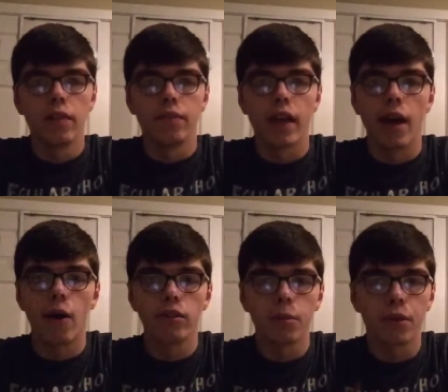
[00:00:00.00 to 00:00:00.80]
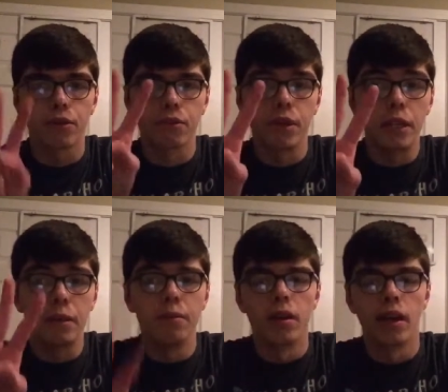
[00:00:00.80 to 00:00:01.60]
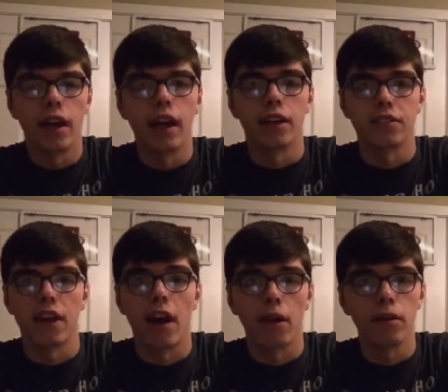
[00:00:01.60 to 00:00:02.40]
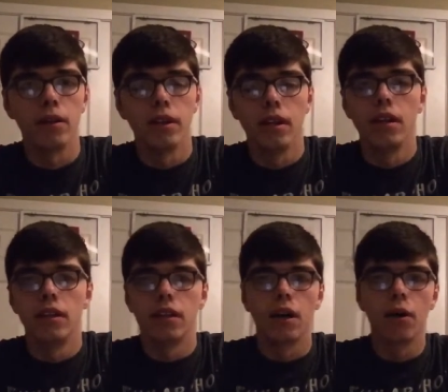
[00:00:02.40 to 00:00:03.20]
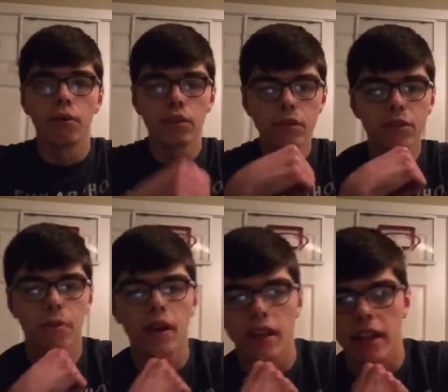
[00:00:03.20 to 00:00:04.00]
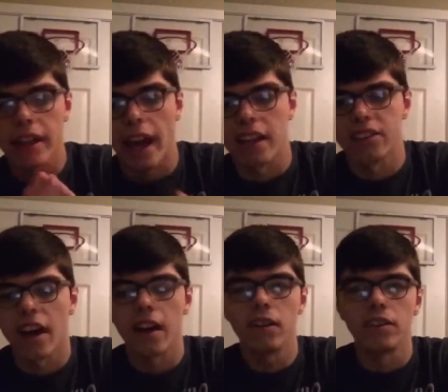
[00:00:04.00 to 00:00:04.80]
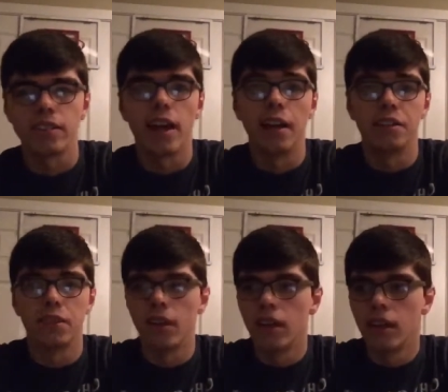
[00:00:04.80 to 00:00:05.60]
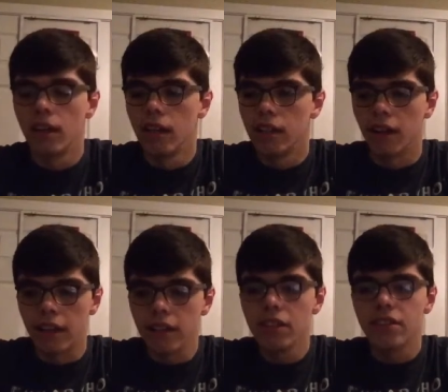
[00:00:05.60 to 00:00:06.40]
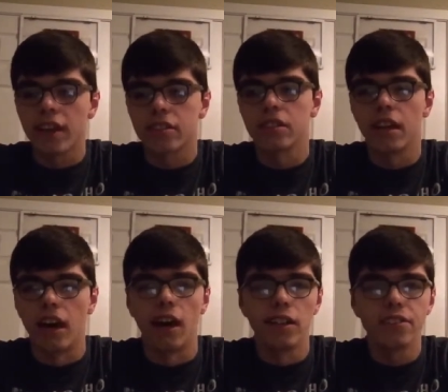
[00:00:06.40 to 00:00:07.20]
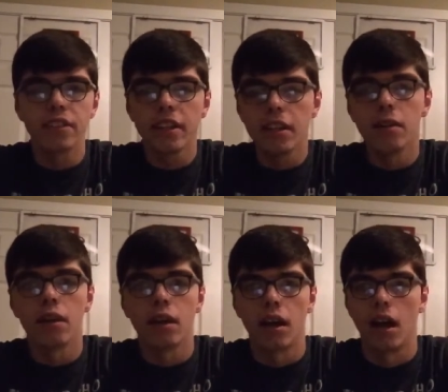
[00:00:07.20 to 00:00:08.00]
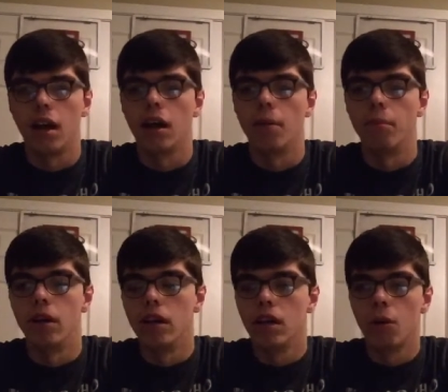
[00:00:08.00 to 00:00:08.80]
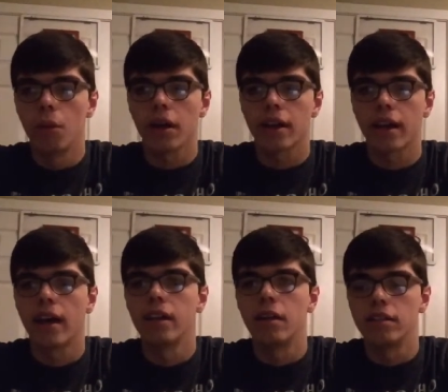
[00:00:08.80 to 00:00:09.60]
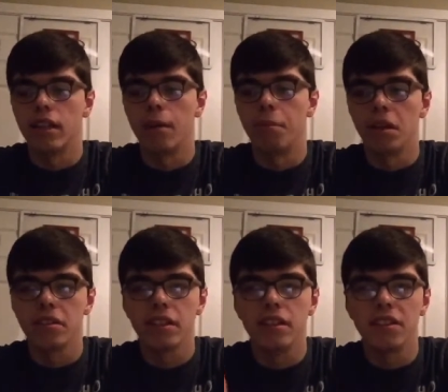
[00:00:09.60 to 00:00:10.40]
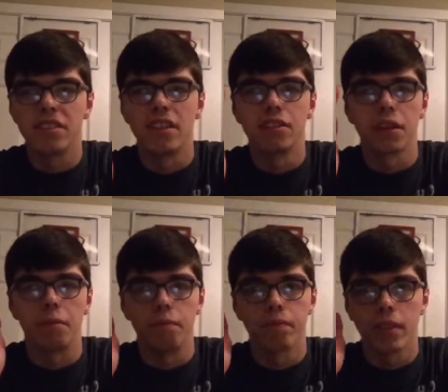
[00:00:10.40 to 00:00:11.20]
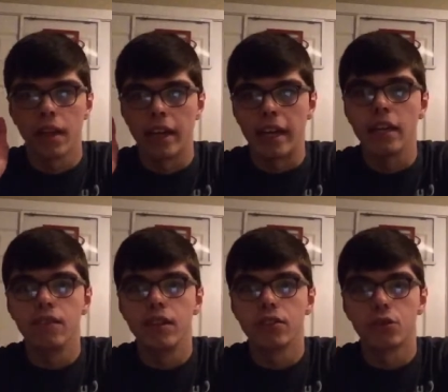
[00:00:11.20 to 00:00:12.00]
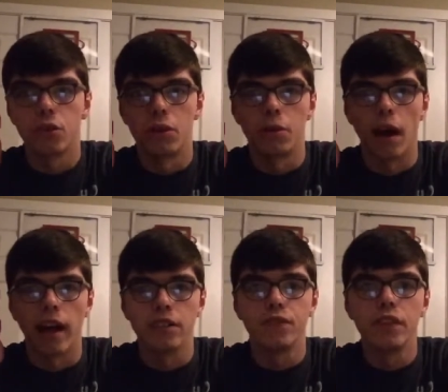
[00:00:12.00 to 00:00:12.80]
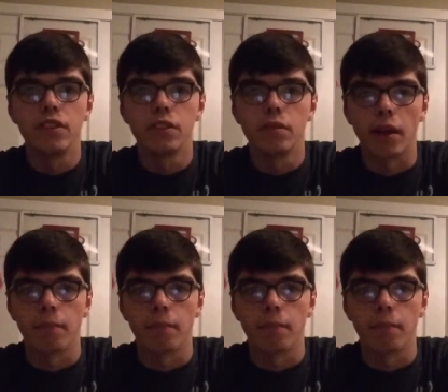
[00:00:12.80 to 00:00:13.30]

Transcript: Now, number three, Exile. Now, the reason why I like Exile is that, now he is actually a husky. What kind of ability does he does, like heat vision or ice vision?